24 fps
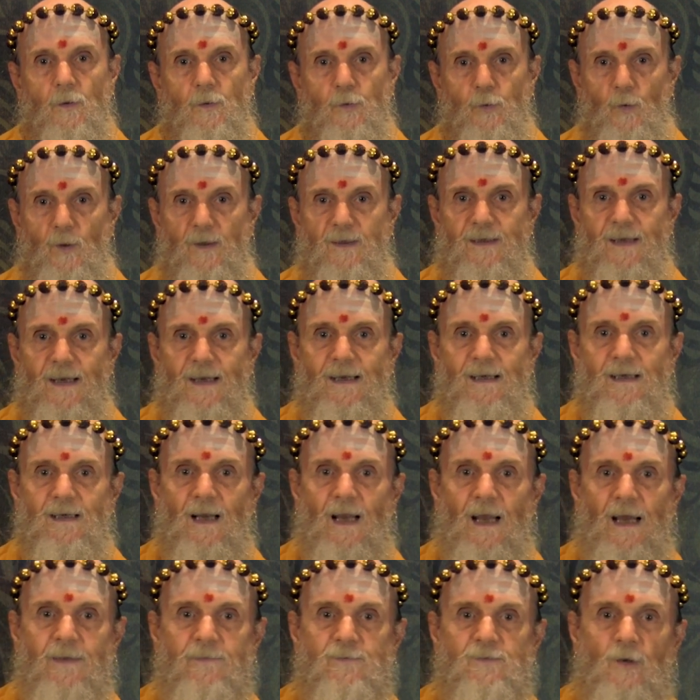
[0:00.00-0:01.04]
To attain
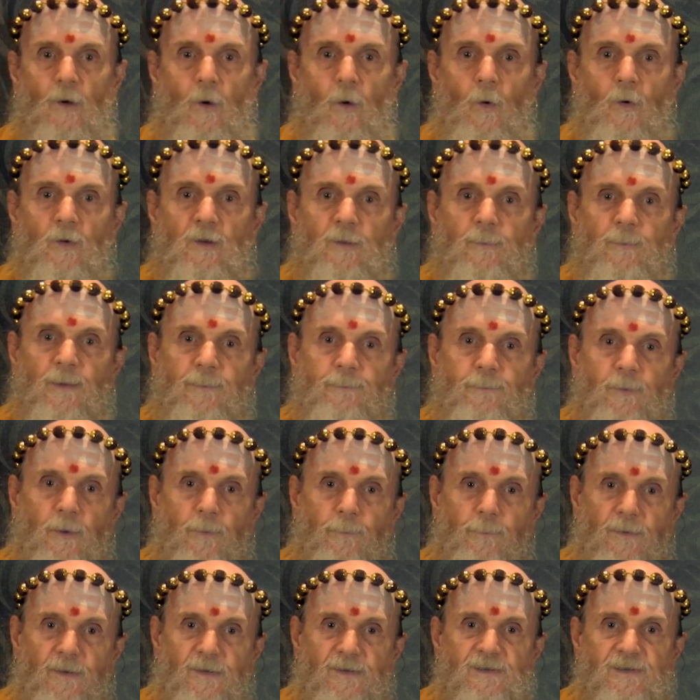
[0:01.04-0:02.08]
life's ultimate
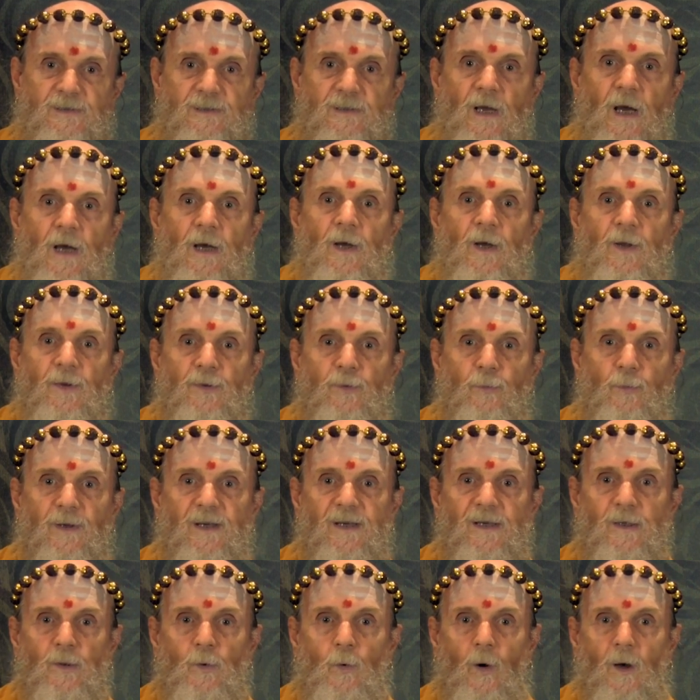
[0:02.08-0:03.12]
purpose,
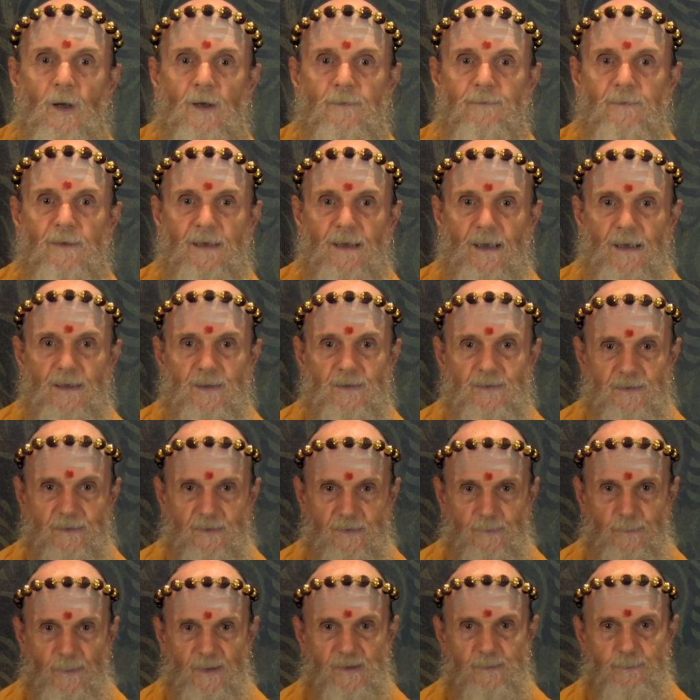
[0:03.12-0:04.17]
three
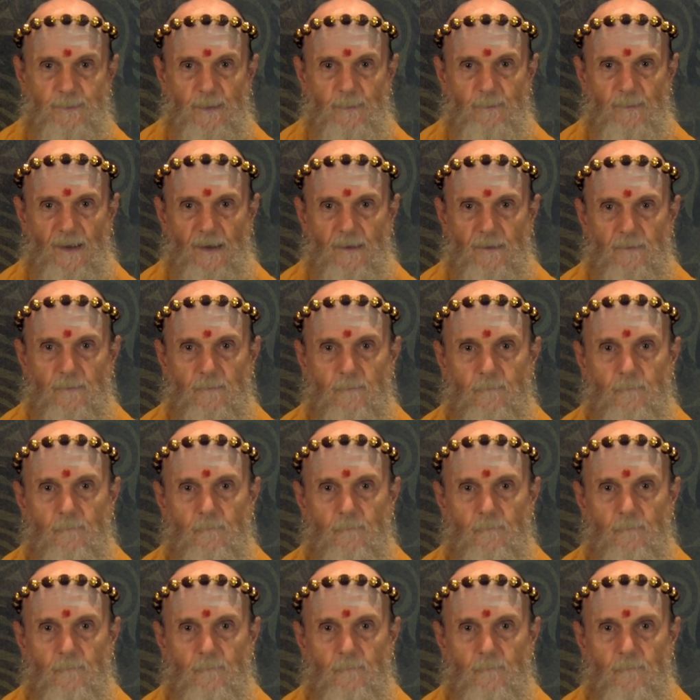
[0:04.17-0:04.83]
qualifications must be met.